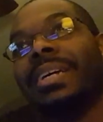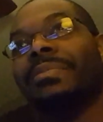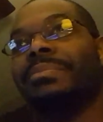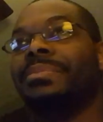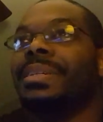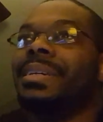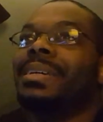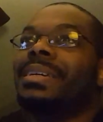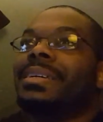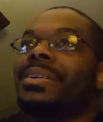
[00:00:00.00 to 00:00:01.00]
I'm
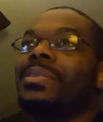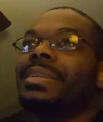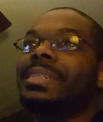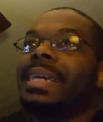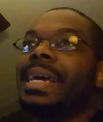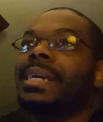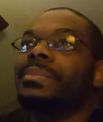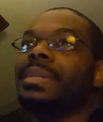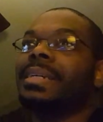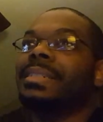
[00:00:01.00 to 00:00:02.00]
only
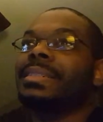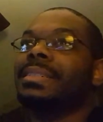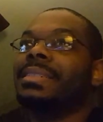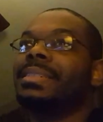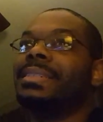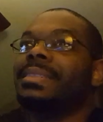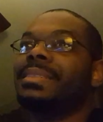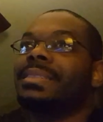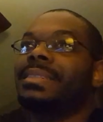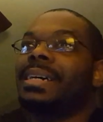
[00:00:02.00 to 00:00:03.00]
game like
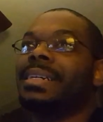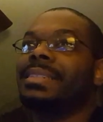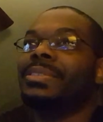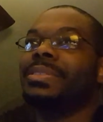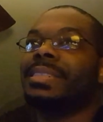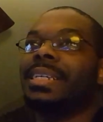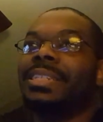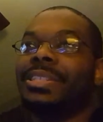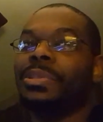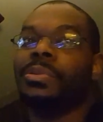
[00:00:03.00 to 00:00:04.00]
I guess you could say
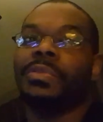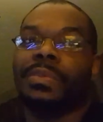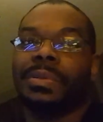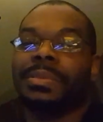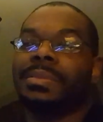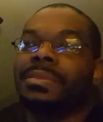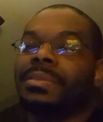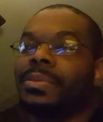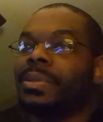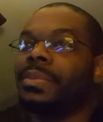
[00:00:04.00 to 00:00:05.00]
universe
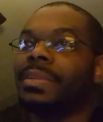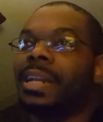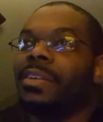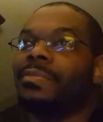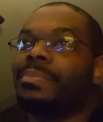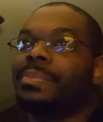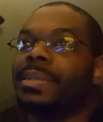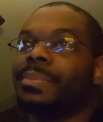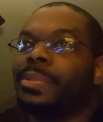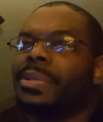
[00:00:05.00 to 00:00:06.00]
whatever that I've
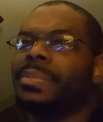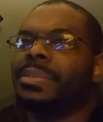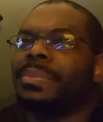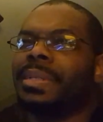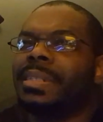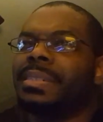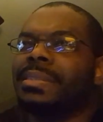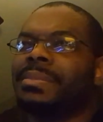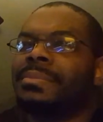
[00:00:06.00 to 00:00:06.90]
pretty much played